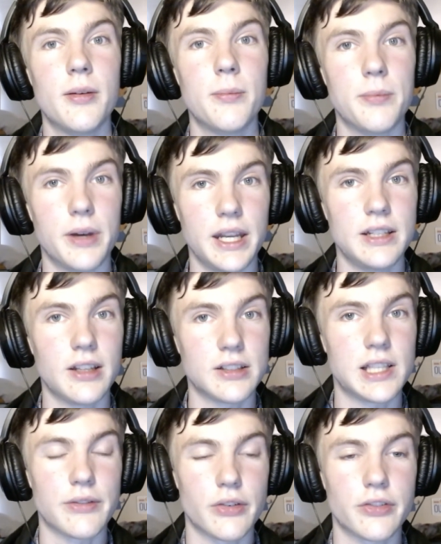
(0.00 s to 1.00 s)
but it does
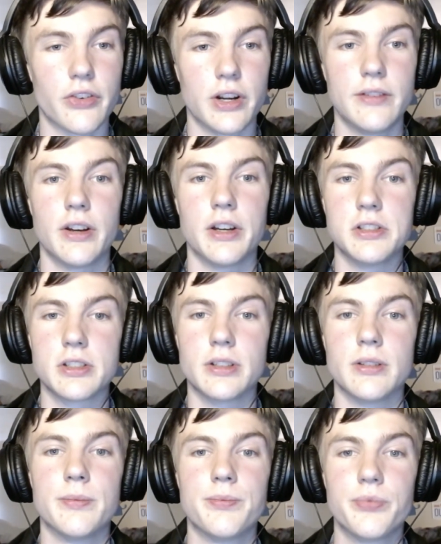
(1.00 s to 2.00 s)
have a free
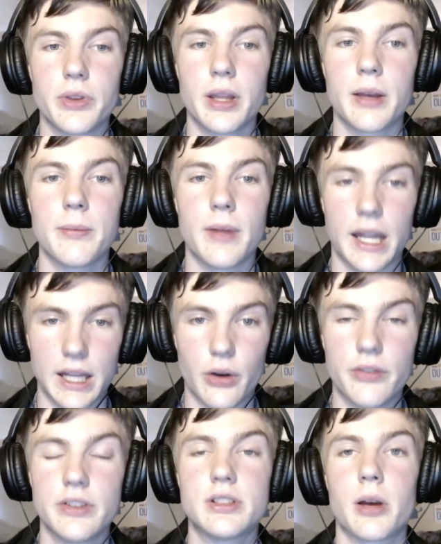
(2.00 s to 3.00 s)
version, and it
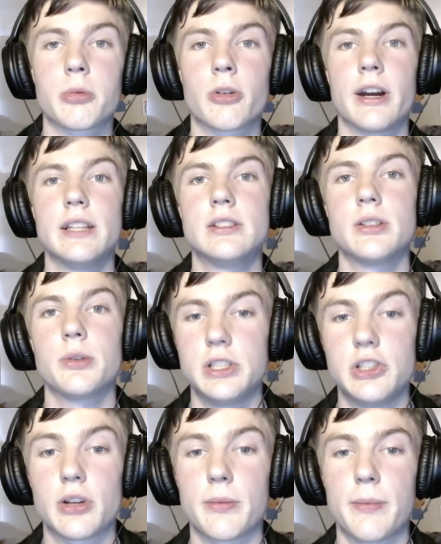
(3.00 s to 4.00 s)
offers upgrades
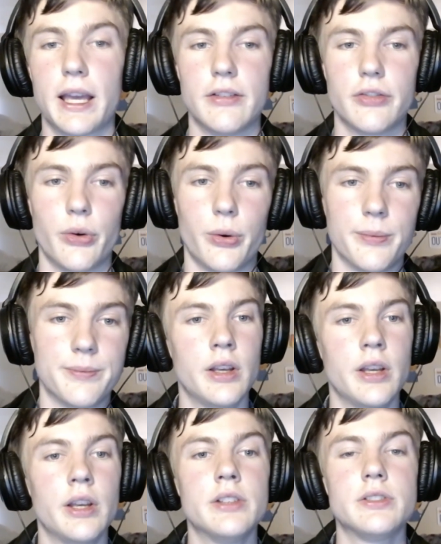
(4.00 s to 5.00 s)
which you can pay for.
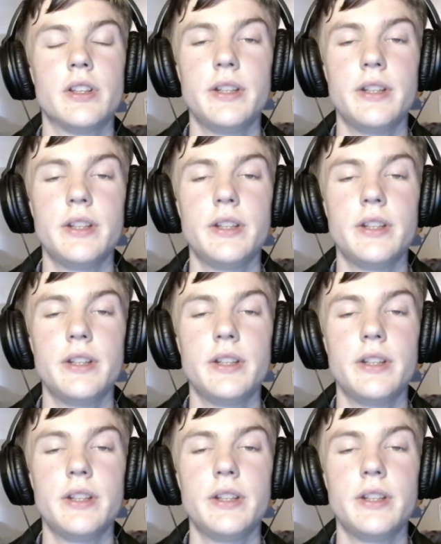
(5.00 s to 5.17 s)
So the